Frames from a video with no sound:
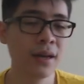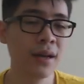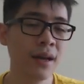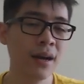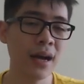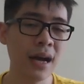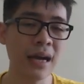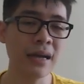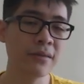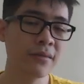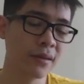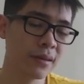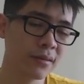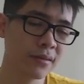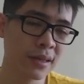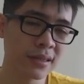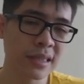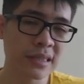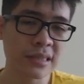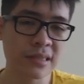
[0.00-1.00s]
I think
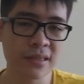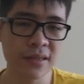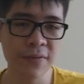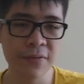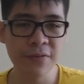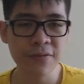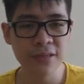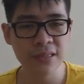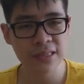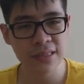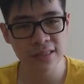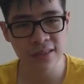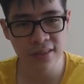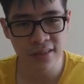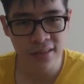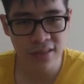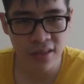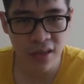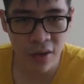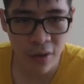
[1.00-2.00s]
this is the
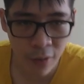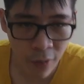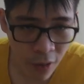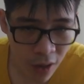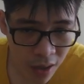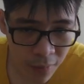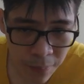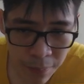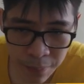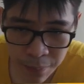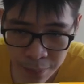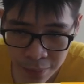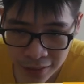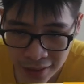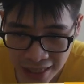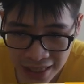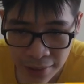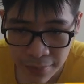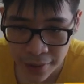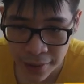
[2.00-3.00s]
wrong
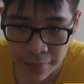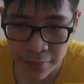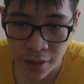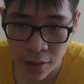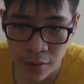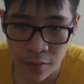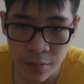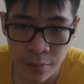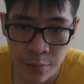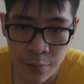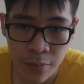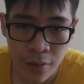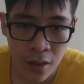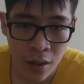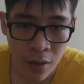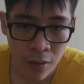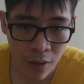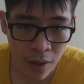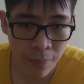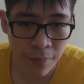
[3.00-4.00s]
plan of him though,
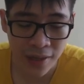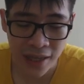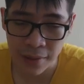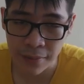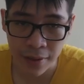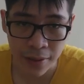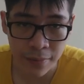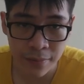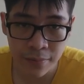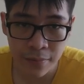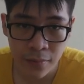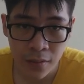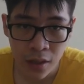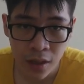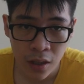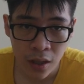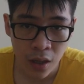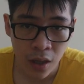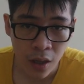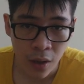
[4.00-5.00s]
wrong plan of him.
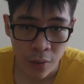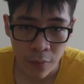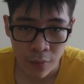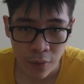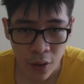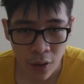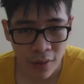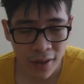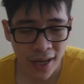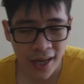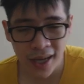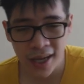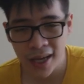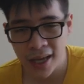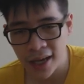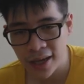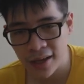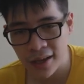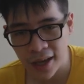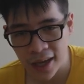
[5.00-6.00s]
Okay,
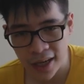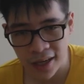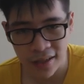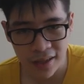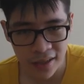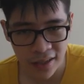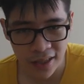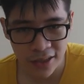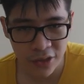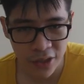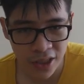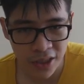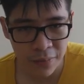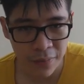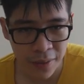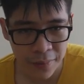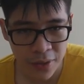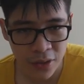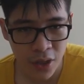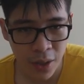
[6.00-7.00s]
he can exchange
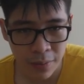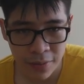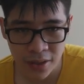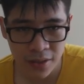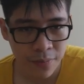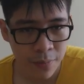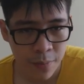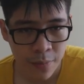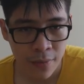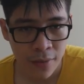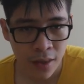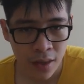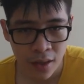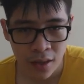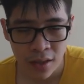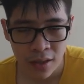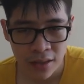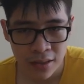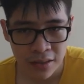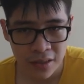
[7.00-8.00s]
my bishops
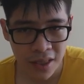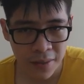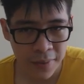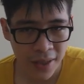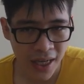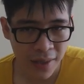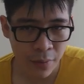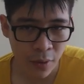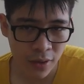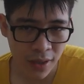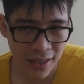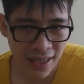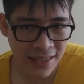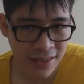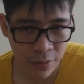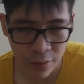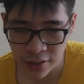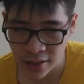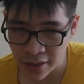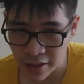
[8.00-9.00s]
to be able to
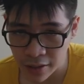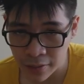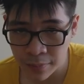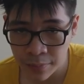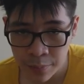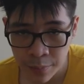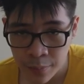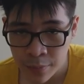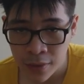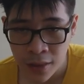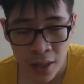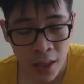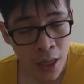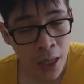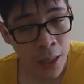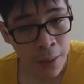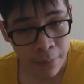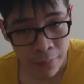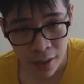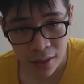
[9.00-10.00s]
castles here,
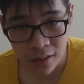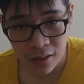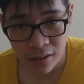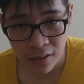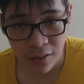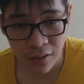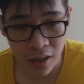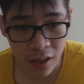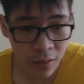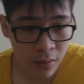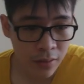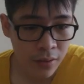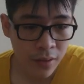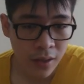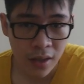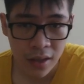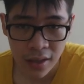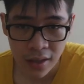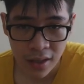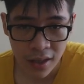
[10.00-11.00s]
but you know,
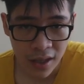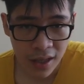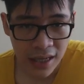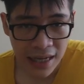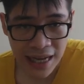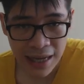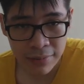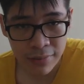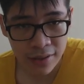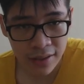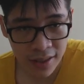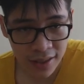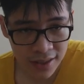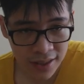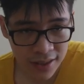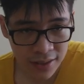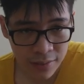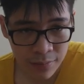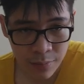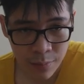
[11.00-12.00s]
after
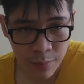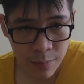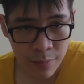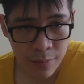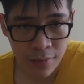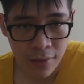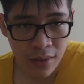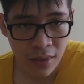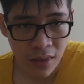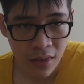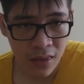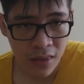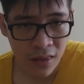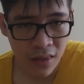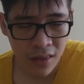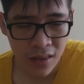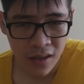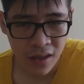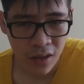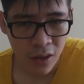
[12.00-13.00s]
this,
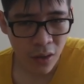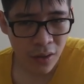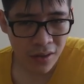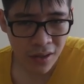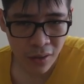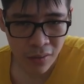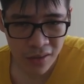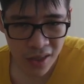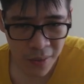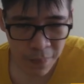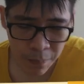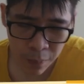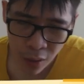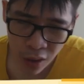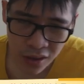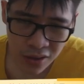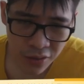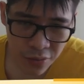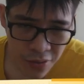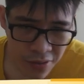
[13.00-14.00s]
although the
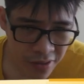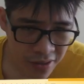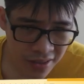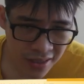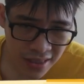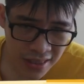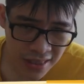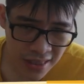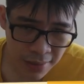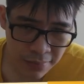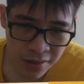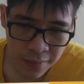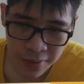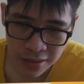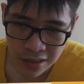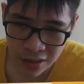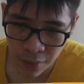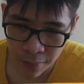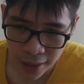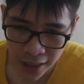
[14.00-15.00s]
pawn structure seems to be
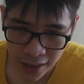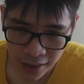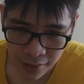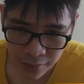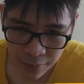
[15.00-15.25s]
so bad,